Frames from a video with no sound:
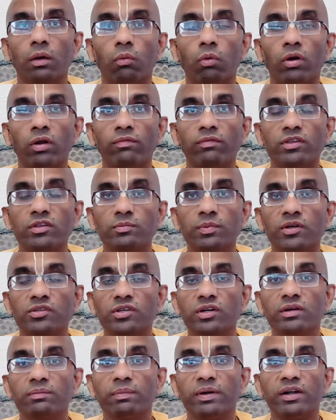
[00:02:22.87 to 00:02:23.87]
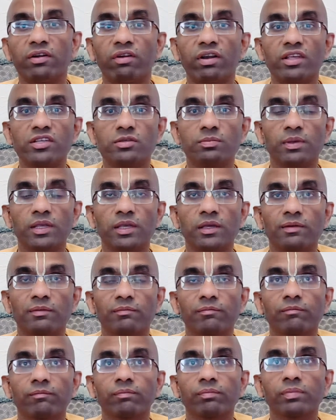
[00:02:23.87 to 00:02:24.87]
What if this person betrays me?"
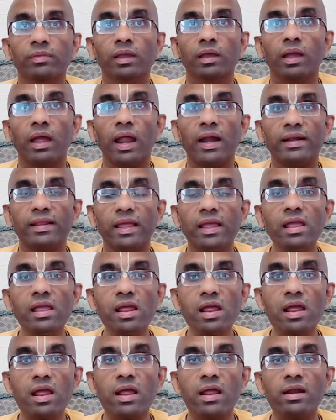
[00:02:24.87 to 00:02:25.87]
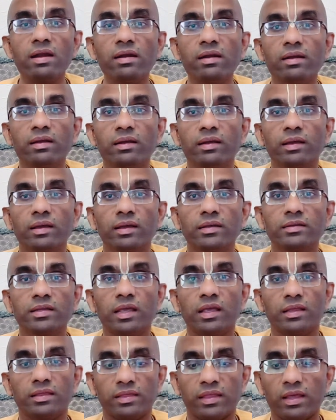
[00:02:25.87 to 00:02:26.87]
and then
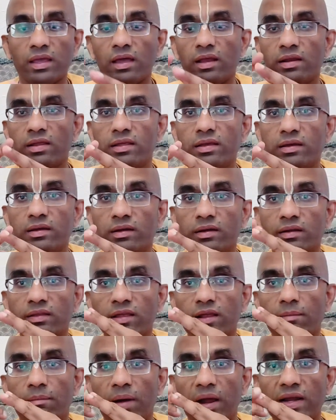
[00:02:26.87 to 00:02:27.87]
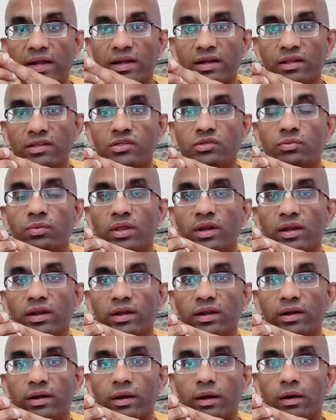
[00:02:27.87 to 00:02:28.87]
say they are here, their mind is
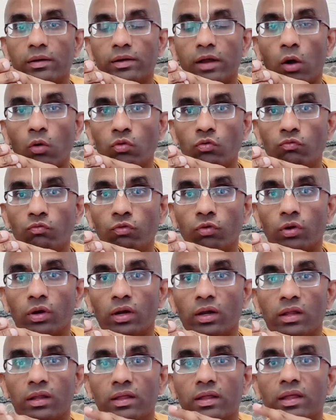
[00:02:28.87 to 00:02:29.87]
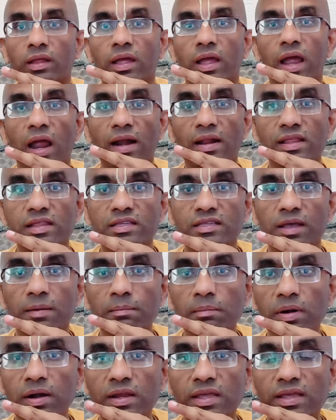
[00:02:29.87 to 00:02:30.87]
very doubtful, and then
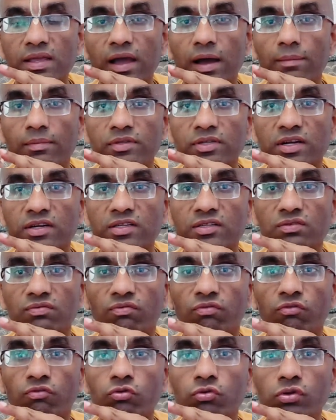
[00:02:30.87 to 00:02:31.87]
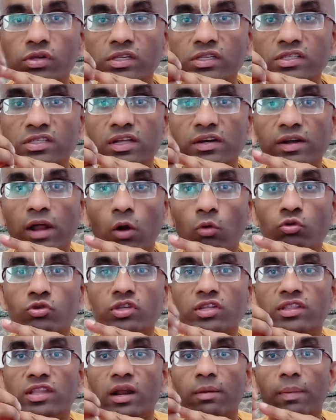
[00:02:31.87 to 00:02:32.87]
somebody comes and fuels the
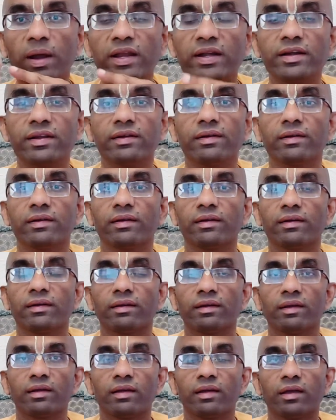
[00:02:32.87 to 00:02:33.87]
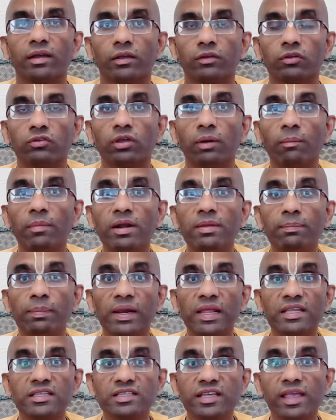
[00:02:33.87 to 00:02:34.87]
doubts in their mind. So somebody
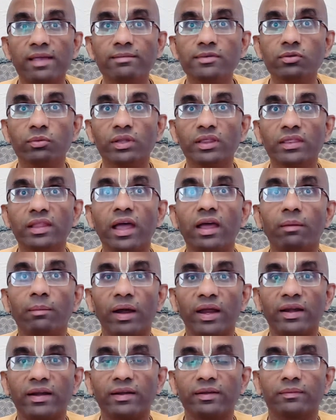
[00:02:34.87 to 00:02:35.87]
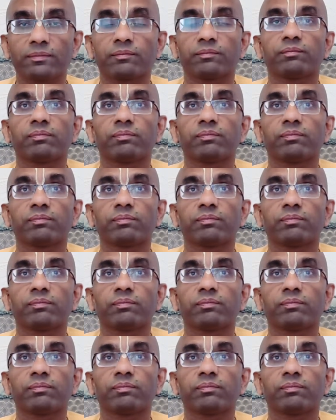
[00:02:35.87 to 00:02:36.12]
plays games with their mind.